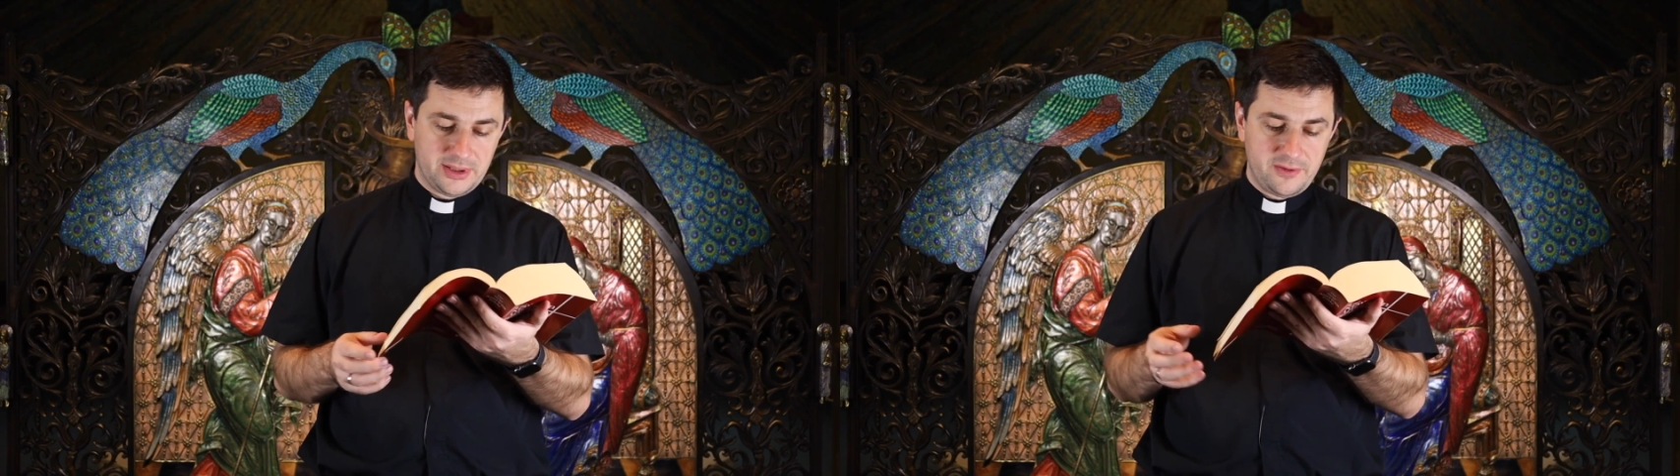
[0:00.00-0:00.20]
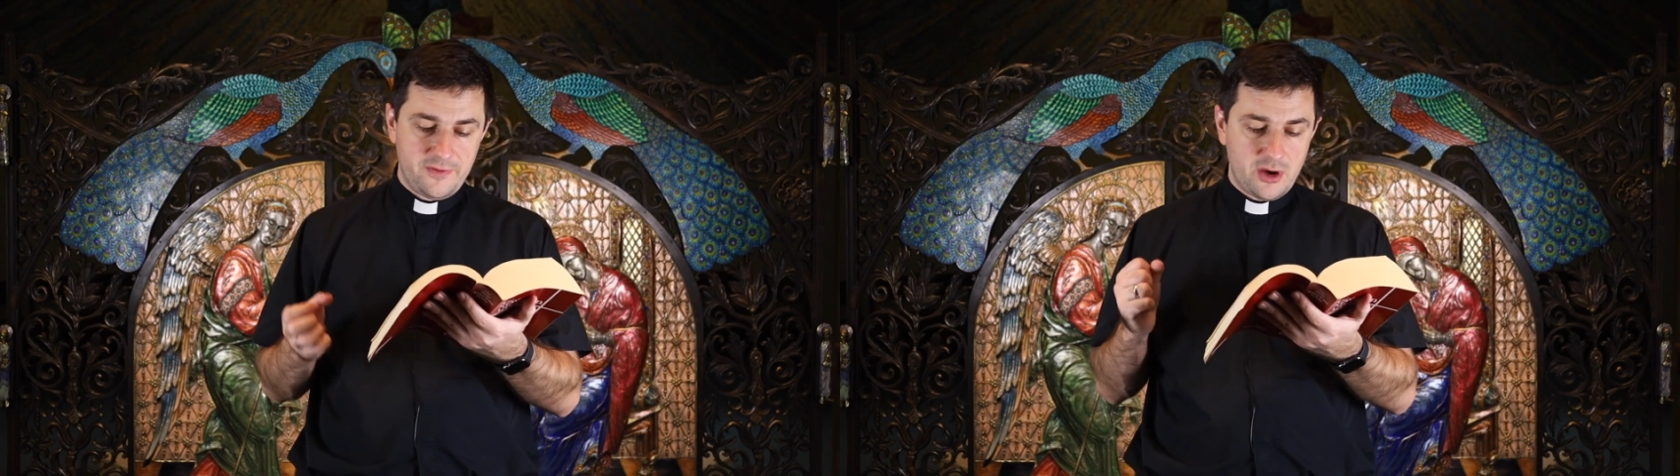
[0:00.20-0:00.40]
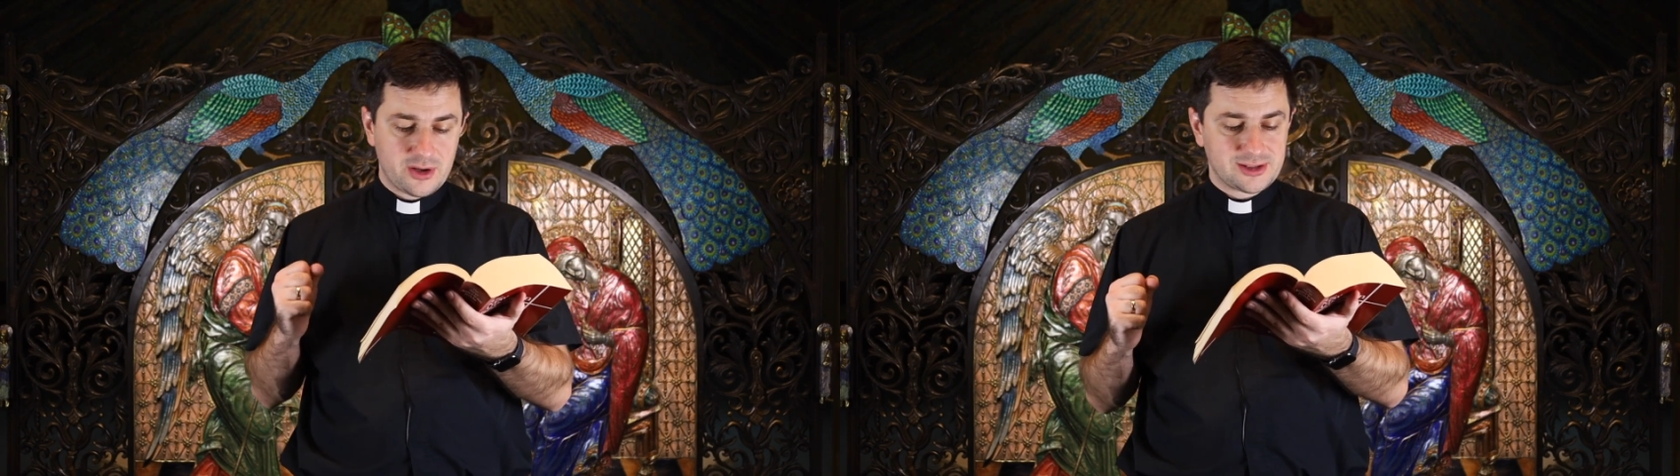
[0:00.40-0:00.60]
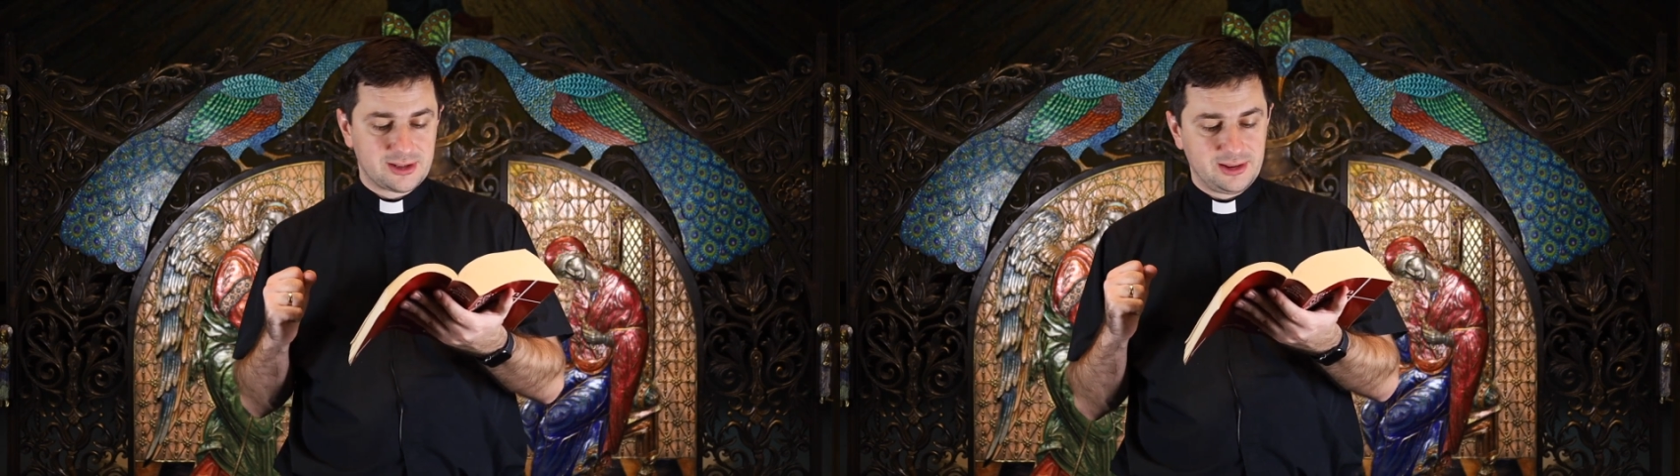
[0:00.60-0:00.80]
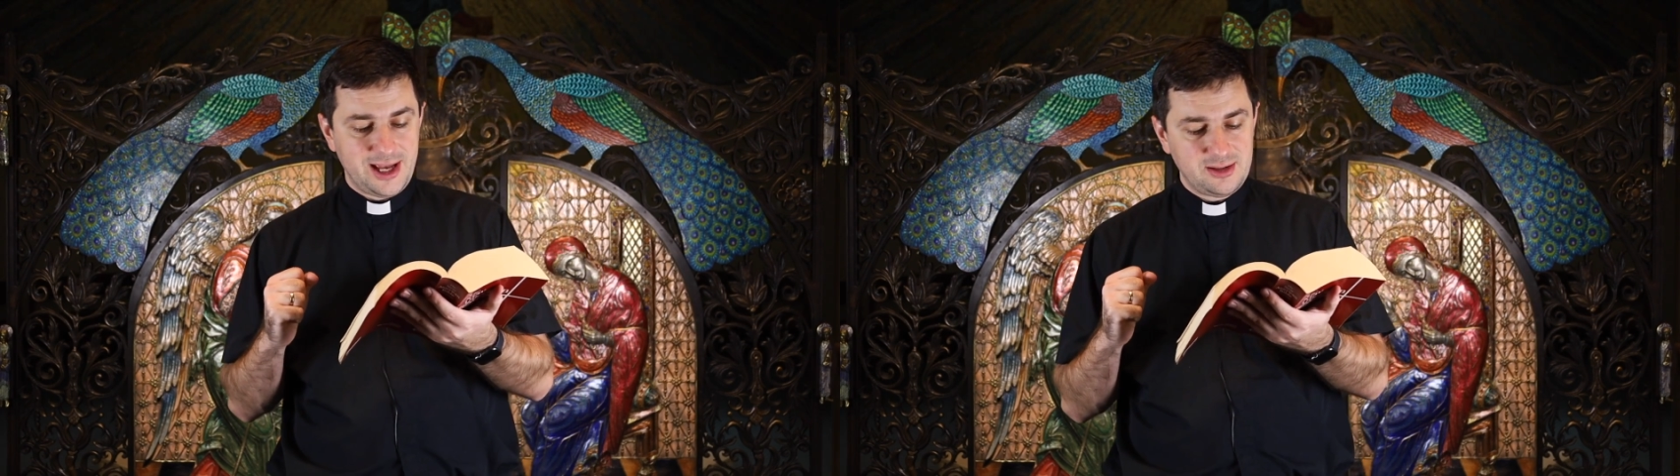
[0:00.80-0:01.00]
but
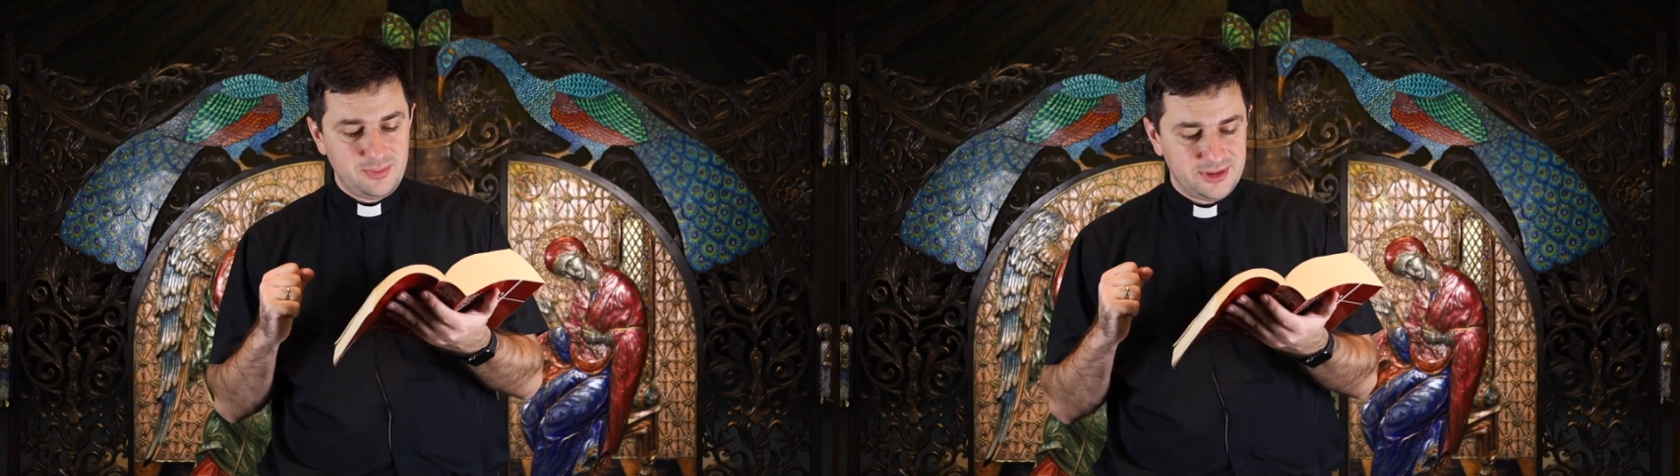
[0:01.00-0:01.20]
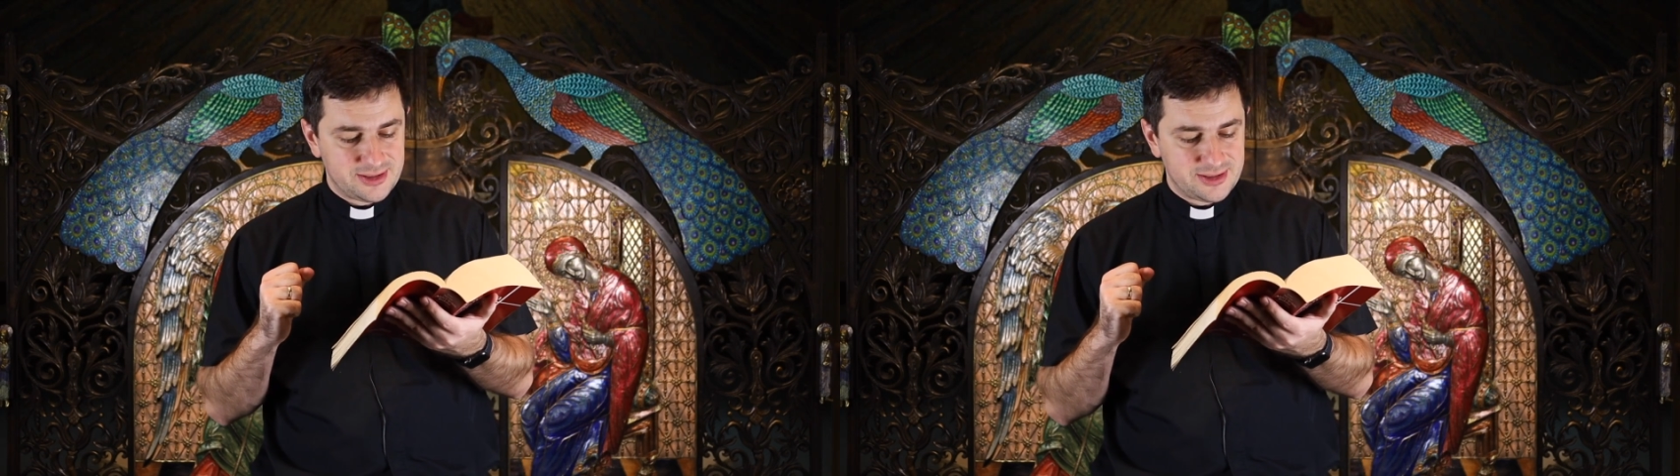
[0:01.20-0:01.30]
first let me